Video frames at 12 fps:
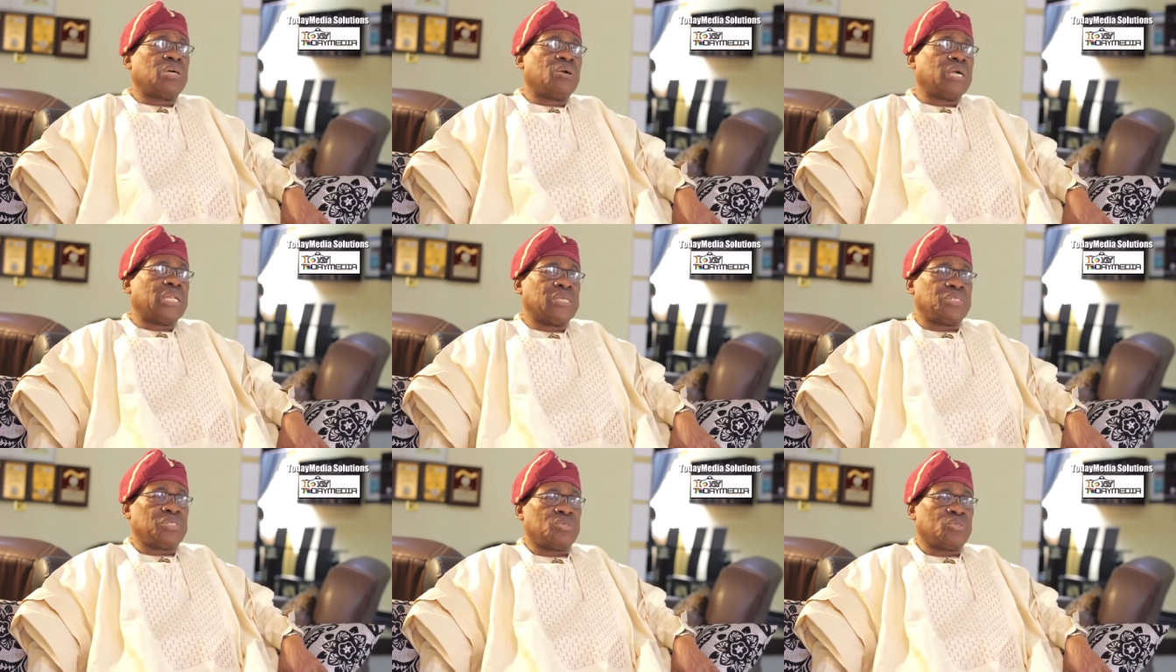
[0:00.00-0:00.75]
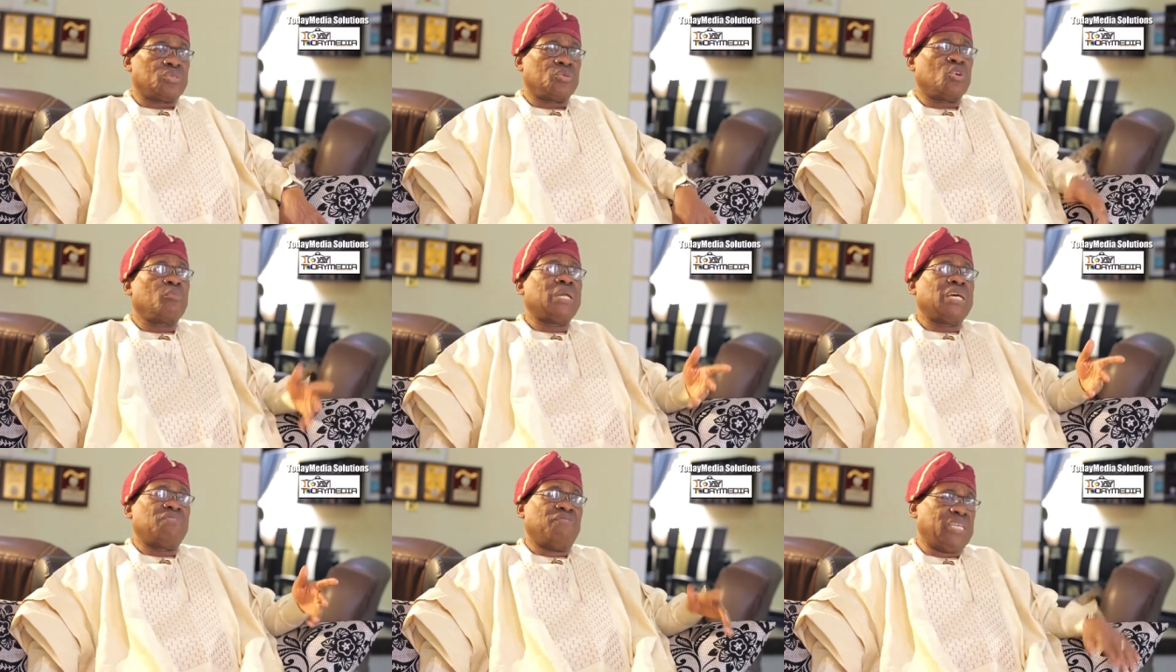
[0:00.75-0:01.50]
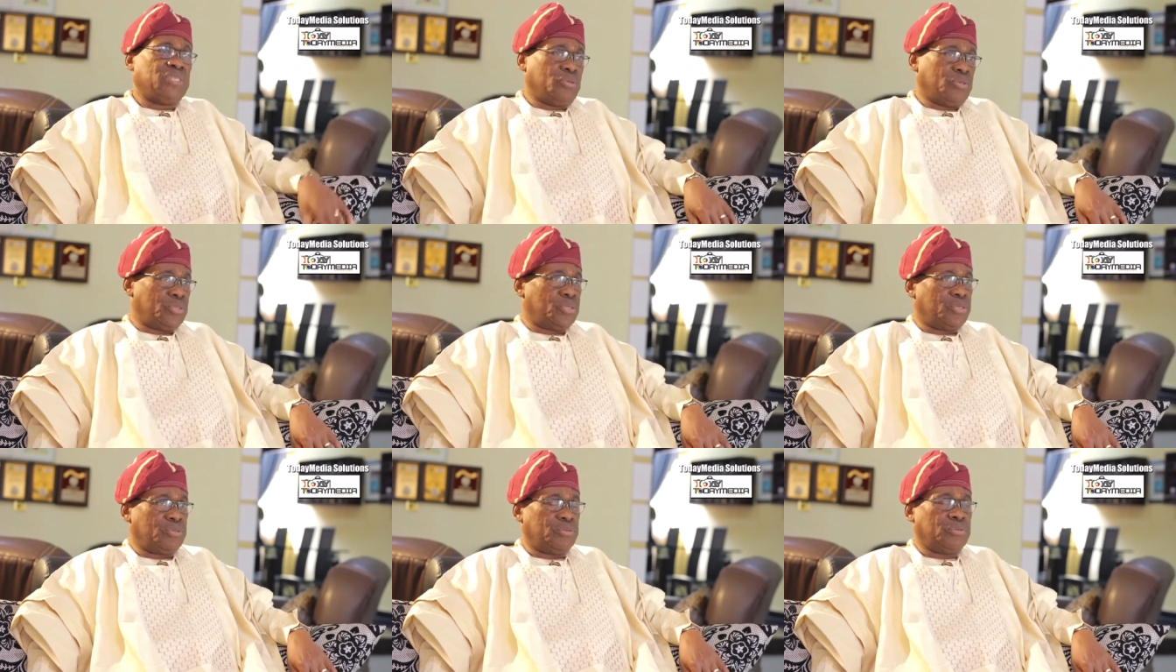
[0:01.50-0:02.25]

organizations to come and advise us.